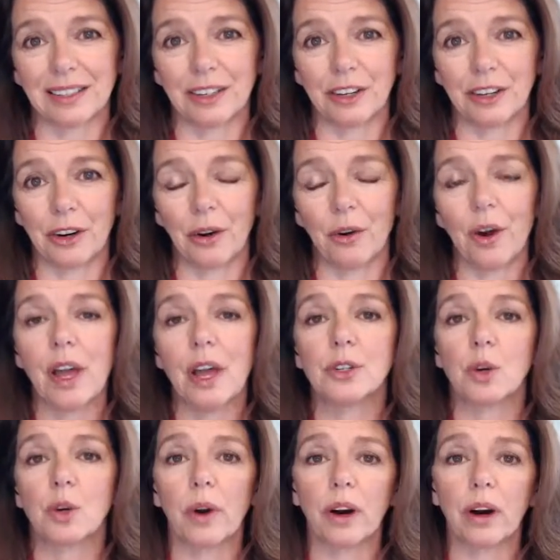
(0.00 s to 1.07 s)
To
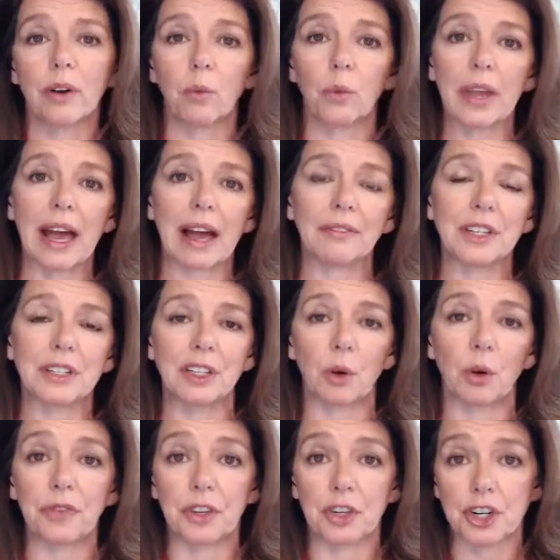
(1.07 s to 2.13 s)
where we have to deal
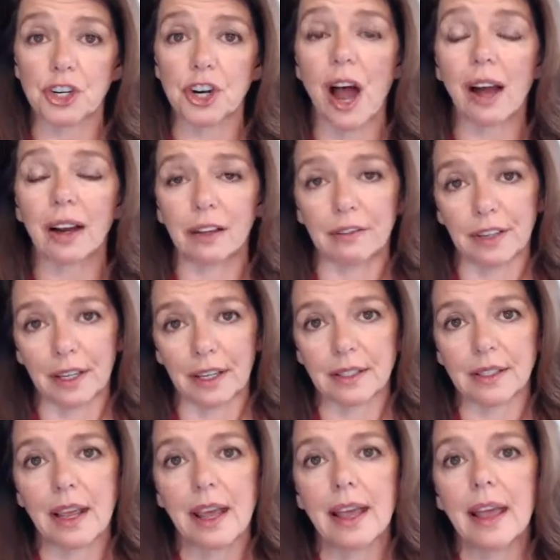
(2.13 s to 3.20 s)
with the shock of it